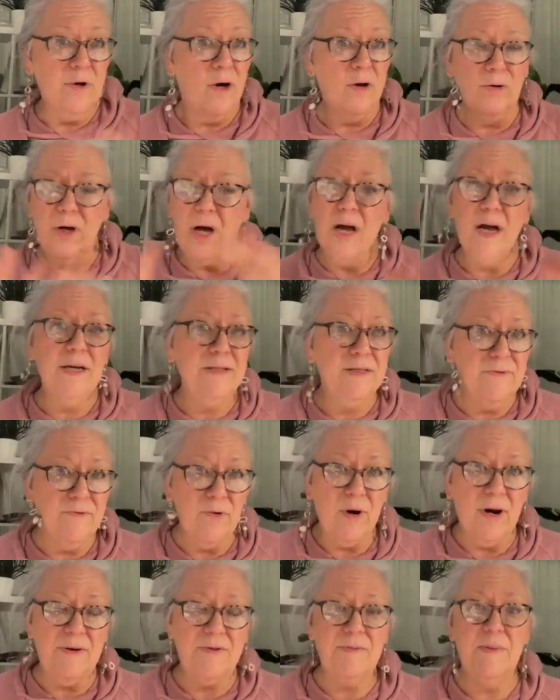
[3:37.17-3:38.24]
all kinds of
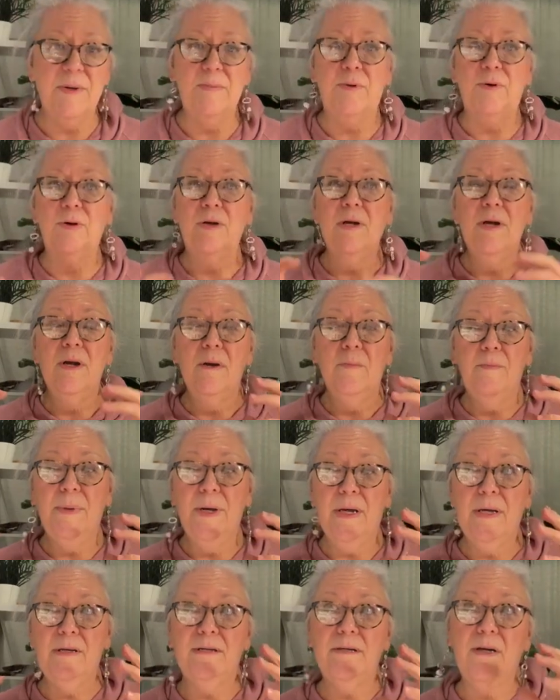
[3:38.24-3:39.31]
craftspeople,
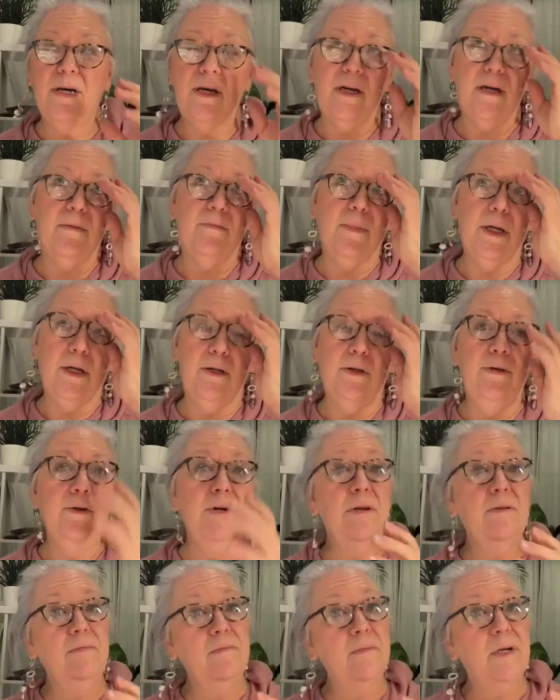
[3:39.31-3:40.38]
but
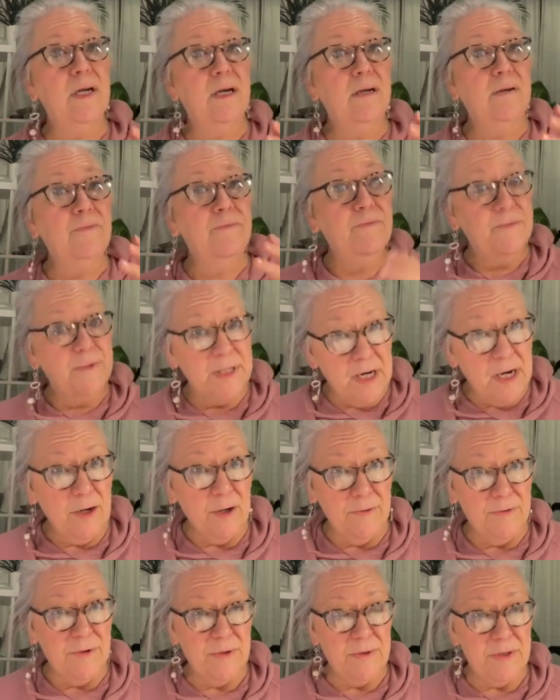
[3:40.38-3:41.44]
including
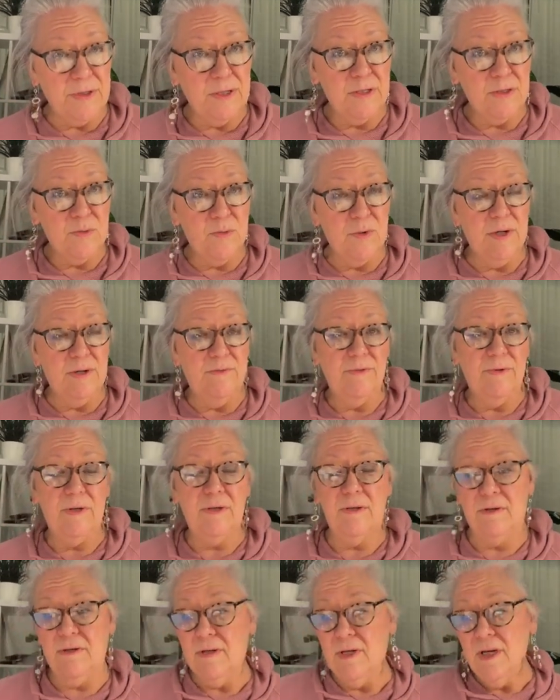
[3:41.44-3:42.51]
photographers is one of
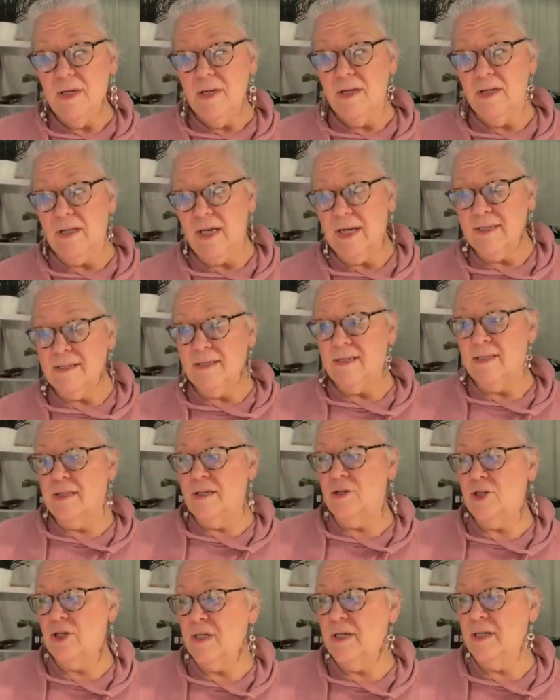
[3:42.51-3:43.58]
the classes
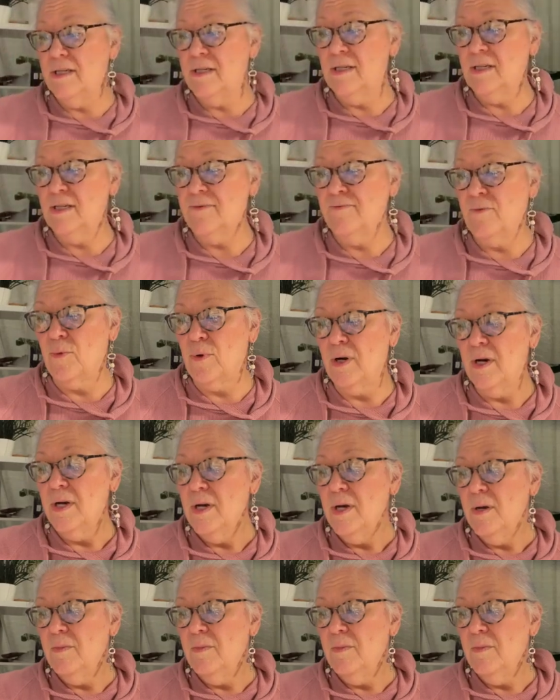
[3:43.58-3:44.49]
that she does this for.